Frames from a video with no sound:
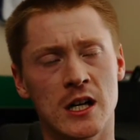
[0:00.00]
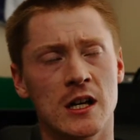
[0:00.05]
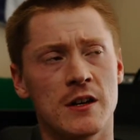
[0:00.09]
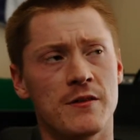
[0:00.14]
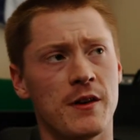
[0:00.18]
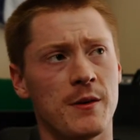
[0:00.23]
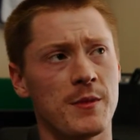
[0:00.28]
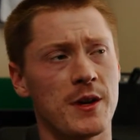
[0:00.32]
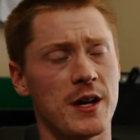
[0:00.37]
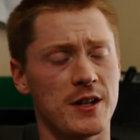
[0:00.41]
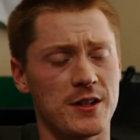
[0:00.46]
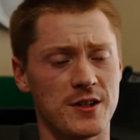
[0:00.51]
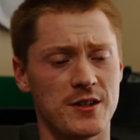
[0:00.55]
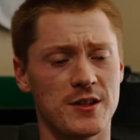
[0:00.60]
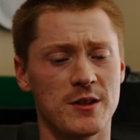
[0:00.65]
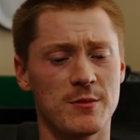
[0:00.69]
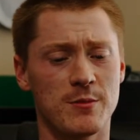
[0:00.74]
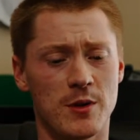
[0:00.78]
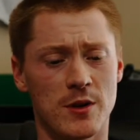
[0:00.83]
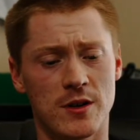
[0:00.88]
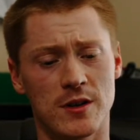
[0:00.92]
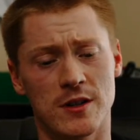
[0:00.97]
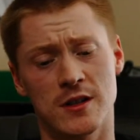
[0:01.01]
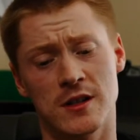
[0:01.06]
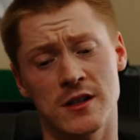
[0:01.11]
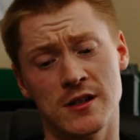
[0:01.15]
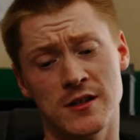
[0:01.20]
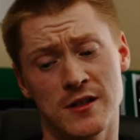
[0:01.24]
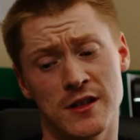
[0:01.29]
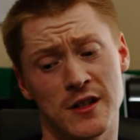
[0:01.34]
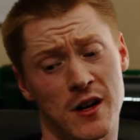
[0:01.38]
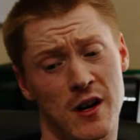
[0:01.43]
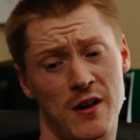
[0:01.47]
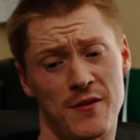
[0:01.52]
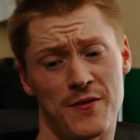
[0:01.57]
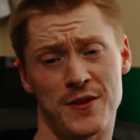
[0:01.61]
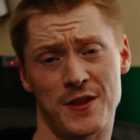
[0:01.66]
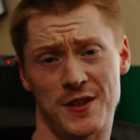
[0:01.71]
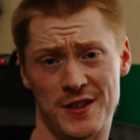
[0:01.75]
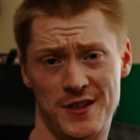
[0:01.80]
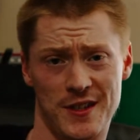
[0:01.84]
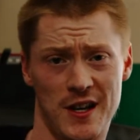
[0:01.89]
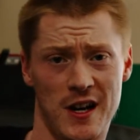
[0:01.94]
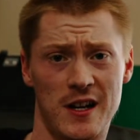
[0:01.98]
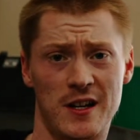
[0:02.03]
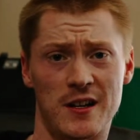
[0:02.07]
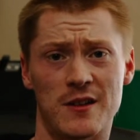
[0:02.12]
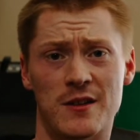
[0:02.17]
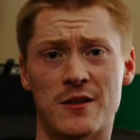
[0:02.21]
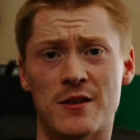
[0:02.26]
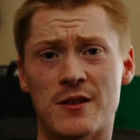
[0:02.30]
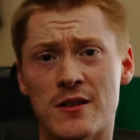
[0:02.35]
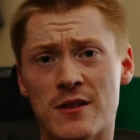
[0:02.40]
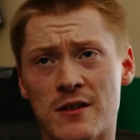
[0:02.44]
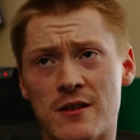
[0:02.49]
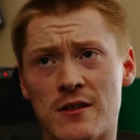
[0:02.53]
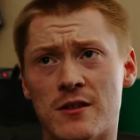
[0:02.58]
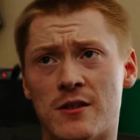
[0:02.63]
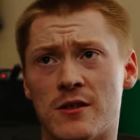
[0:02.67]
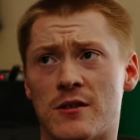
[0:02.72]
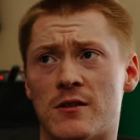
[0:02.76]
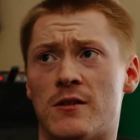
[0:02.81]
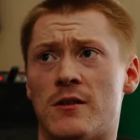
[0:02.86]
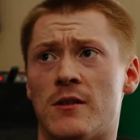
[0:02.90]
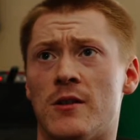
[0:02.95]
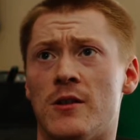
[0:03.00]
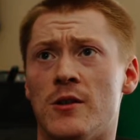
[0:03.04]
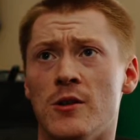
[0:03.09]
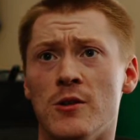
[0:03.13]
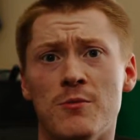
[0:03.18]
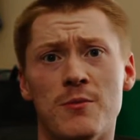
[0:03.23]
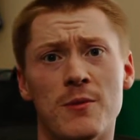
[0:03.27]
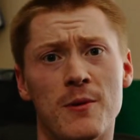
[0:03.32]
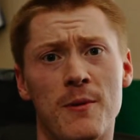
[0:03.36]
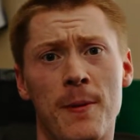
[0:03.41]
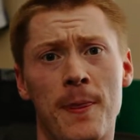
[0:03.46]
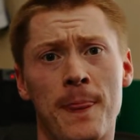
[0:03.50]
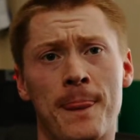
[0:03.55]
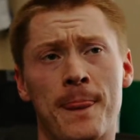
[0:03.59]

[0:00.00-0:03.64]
If I'm catching the ball on off the side of the hoop,